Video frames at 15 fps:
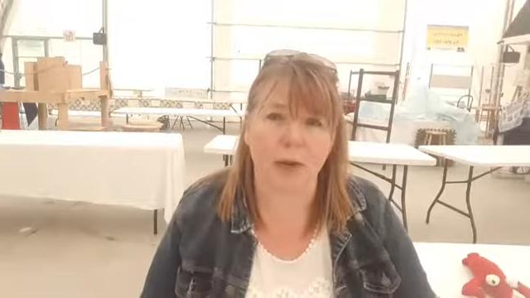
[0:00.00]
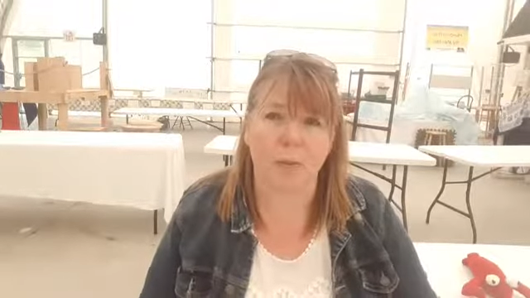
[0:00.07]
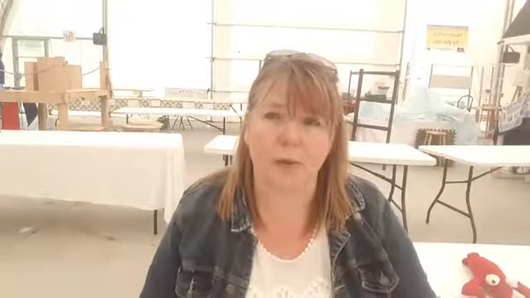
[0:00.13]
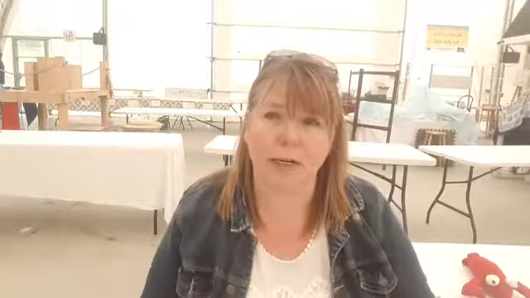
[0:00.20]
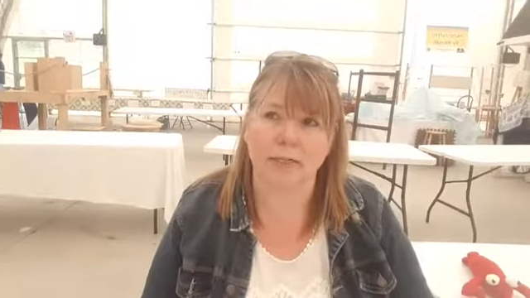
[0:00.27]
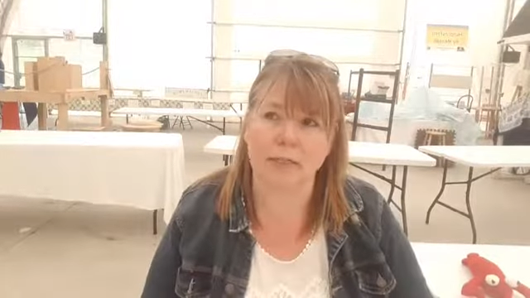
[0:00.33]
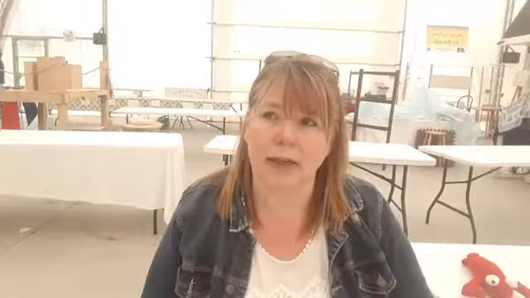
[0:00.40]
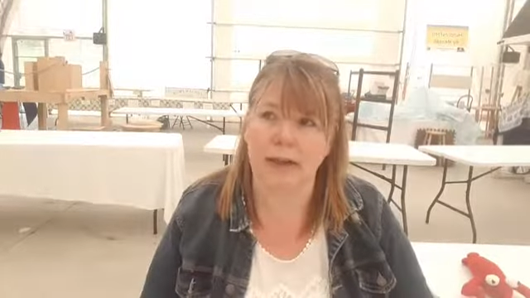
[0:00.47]
I
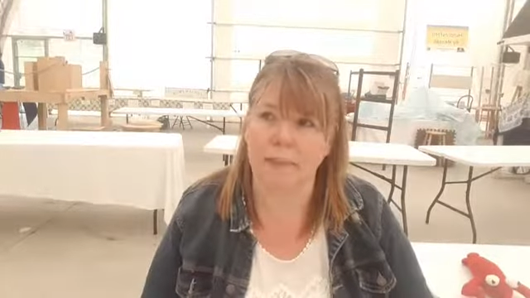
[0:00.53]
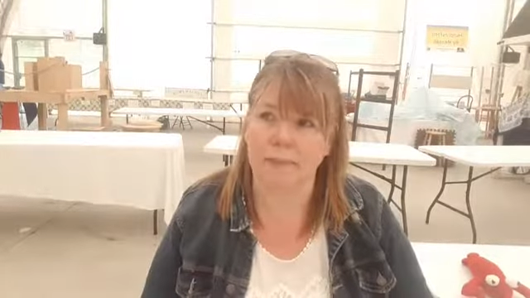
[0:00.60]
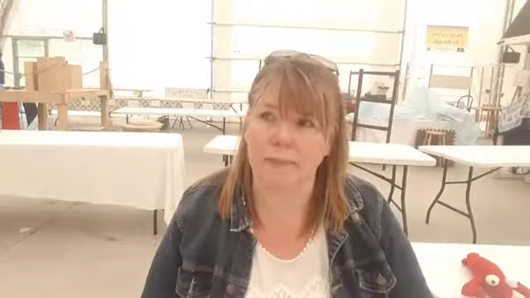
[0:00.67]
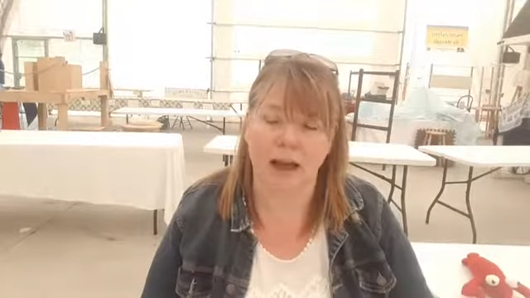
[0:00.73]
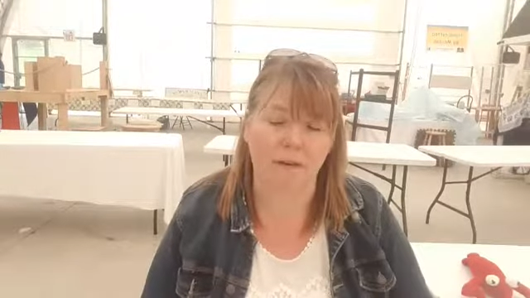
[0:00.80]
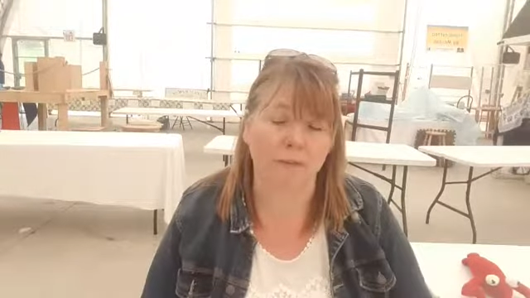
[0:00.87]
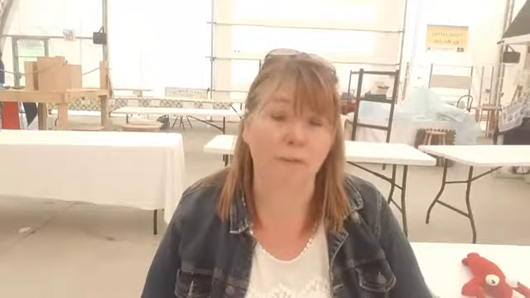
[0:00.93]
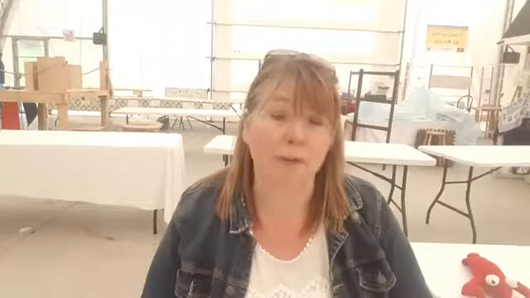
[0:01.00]
want to say on
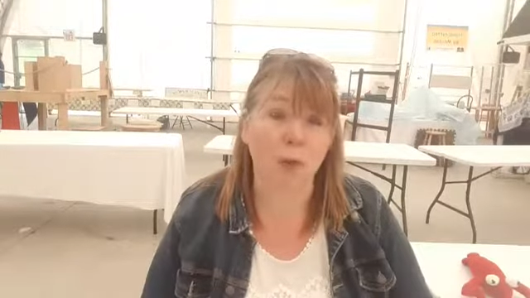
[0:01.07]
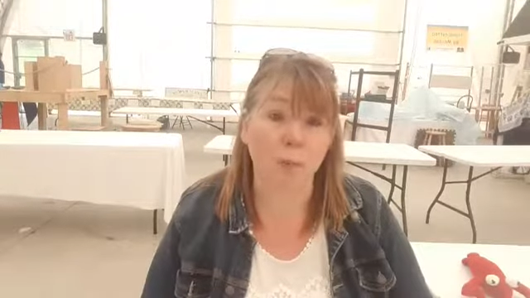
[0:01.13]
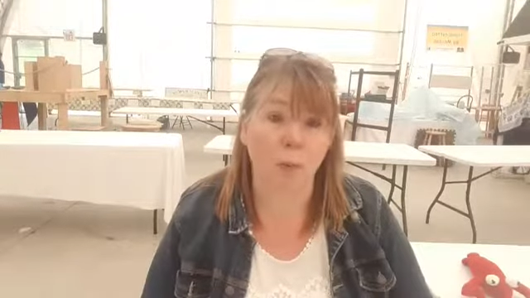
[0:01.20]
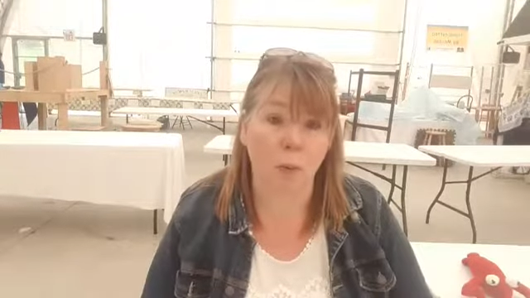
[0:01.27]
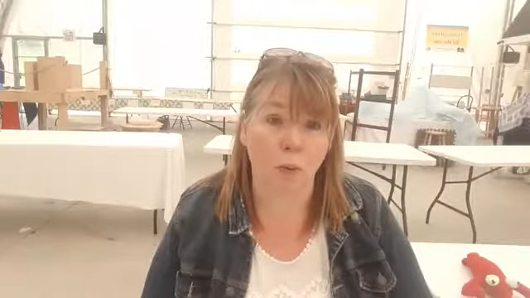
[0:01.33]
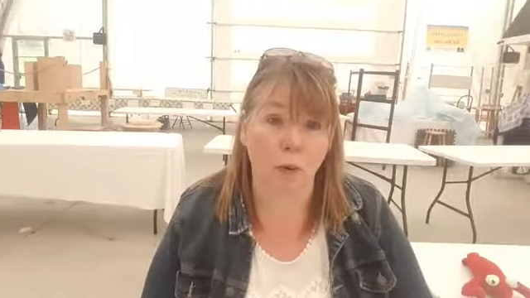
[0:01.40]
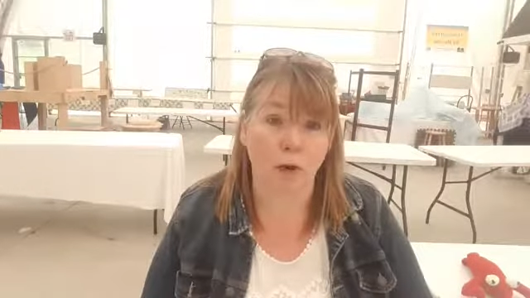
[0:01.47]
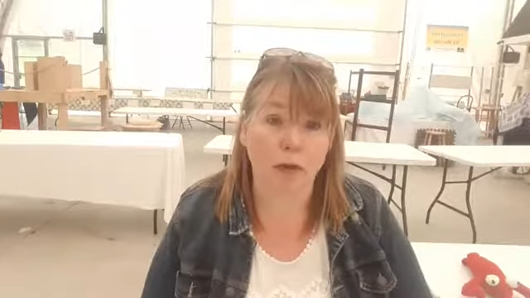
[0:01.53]
behalf of the
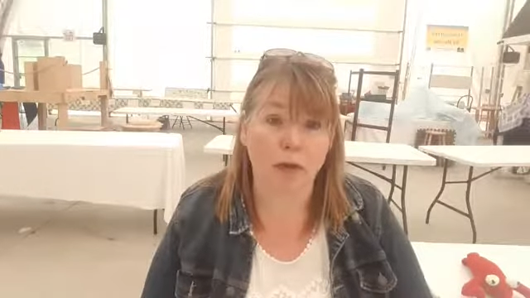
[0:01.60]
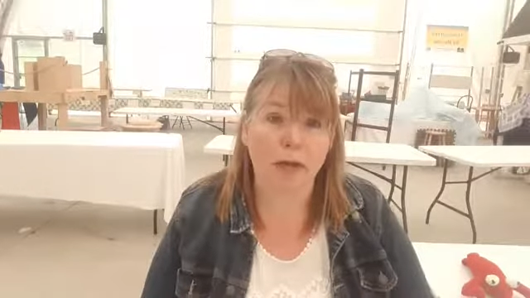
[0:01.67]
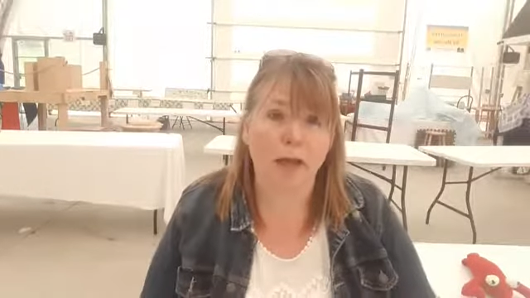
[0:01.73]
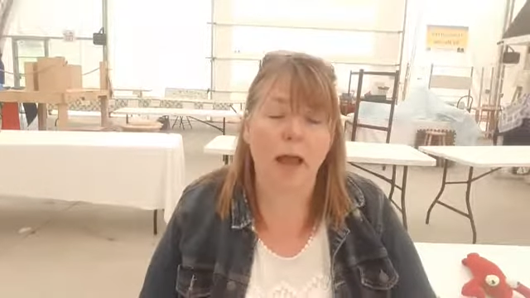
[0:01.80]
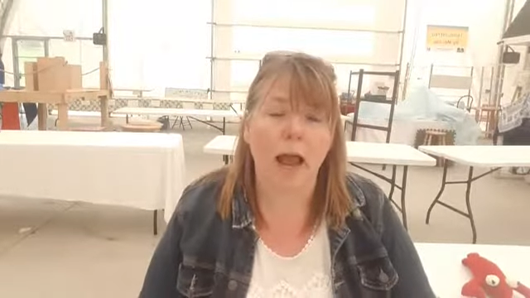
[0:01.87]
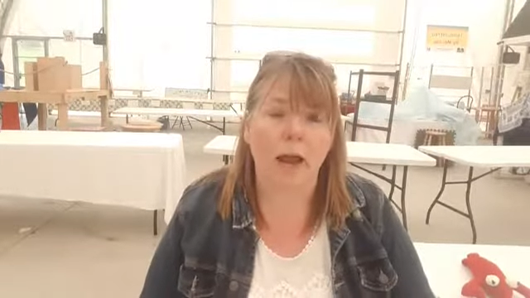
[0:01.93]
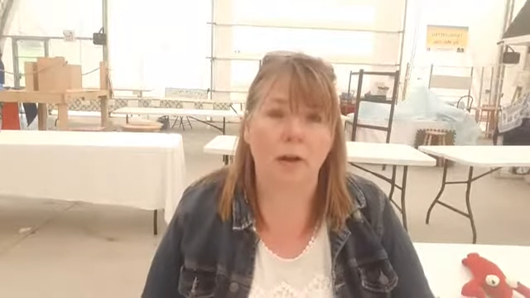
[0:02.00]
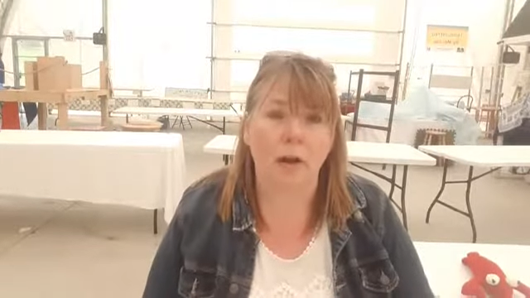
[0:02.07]
board
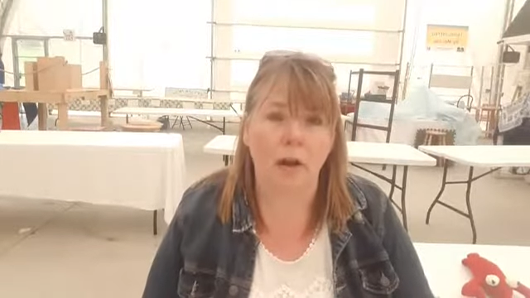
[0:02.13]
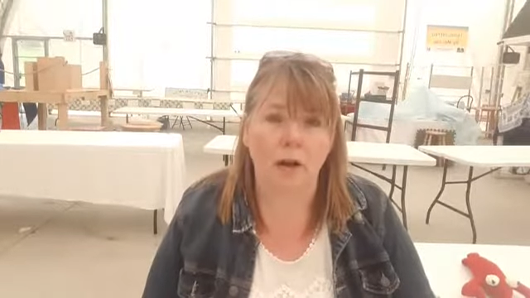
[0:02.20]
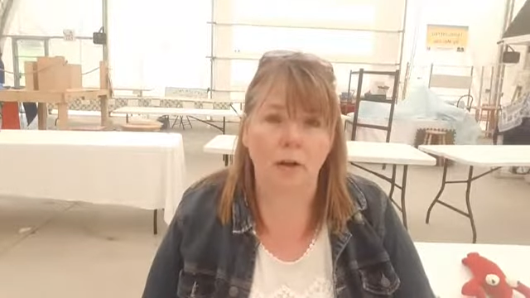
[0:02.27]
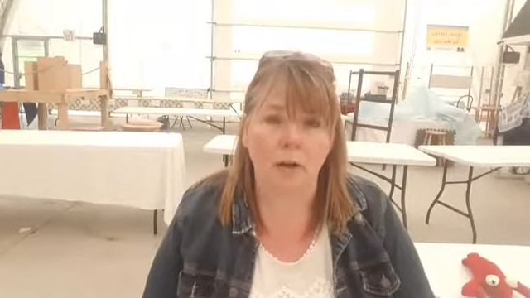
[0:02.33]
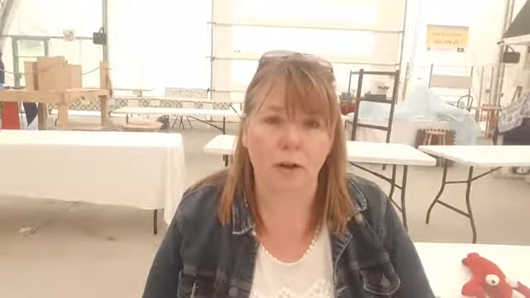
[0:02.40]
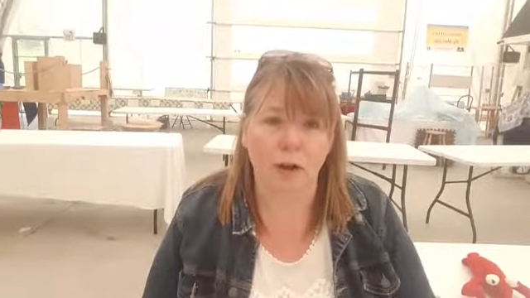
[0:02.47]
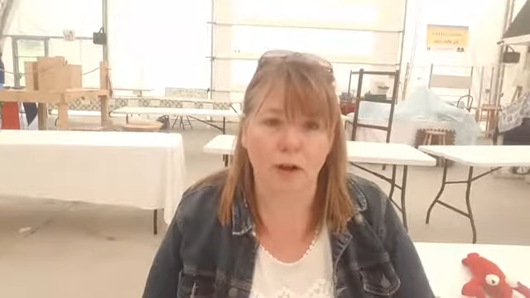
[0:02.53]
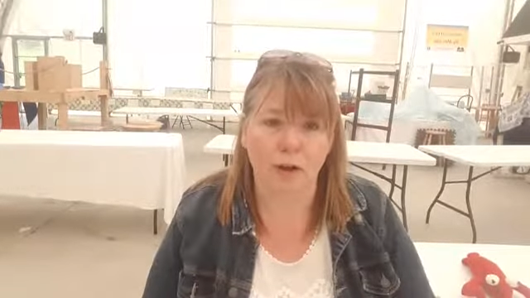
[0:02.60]
and
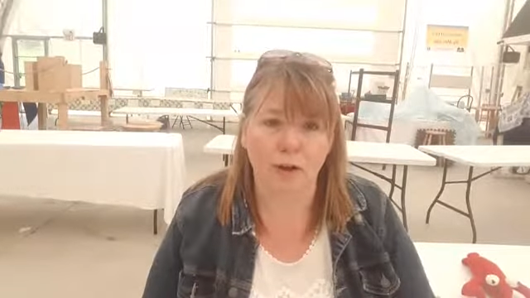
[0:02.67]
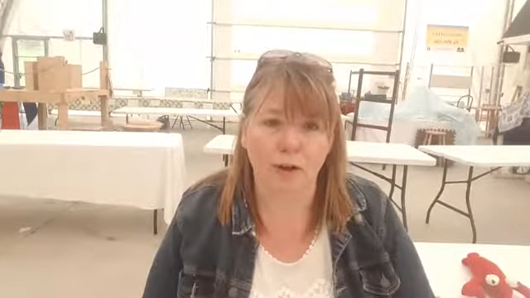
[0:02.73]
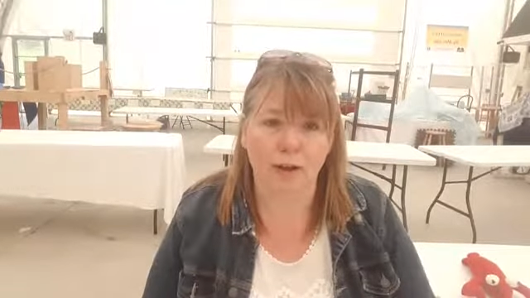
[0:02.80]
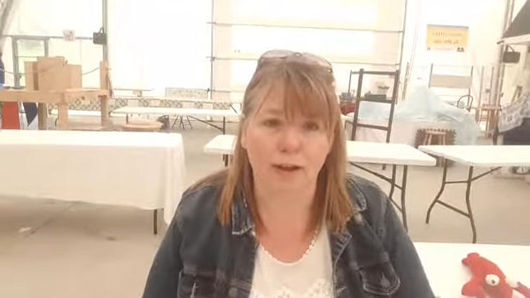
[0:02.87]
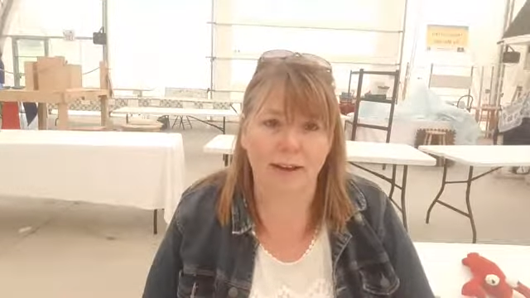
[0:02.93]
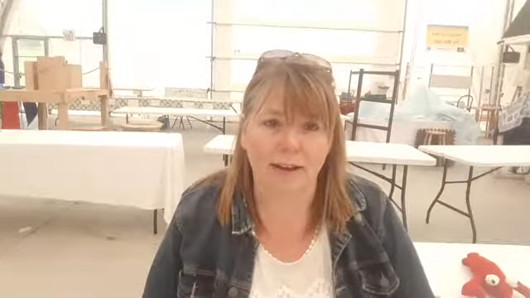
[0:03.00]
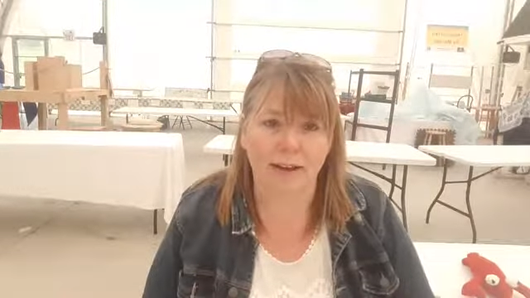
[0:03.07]
all